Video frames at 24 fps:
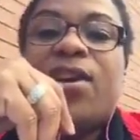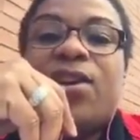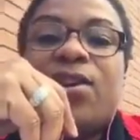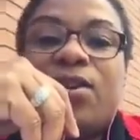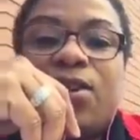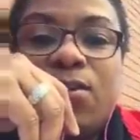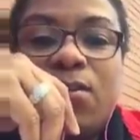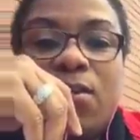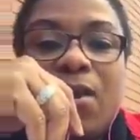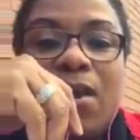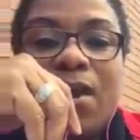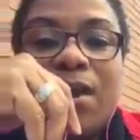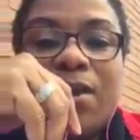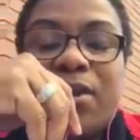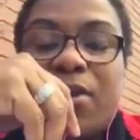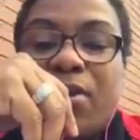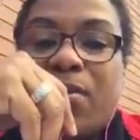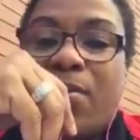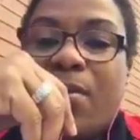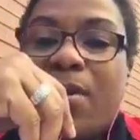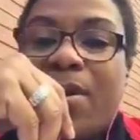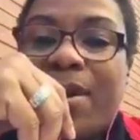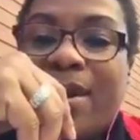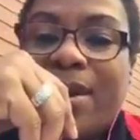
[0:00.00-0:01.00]
You are your
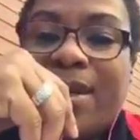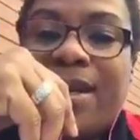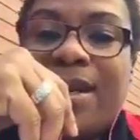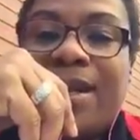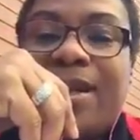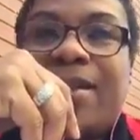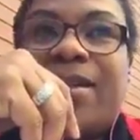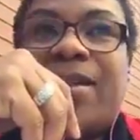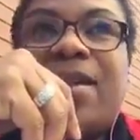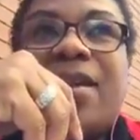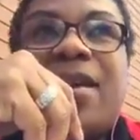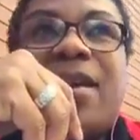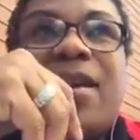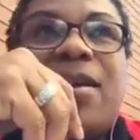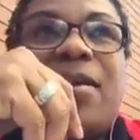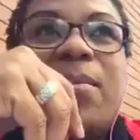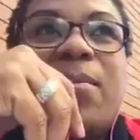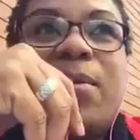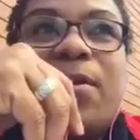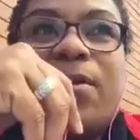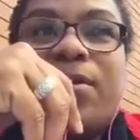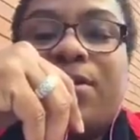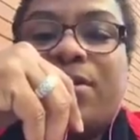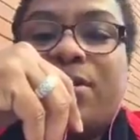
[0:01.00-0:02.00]
marketing
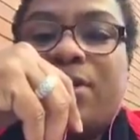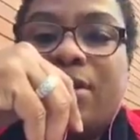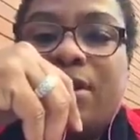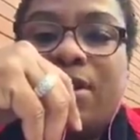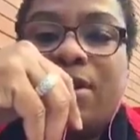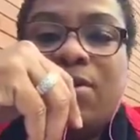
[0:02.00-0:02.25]
person.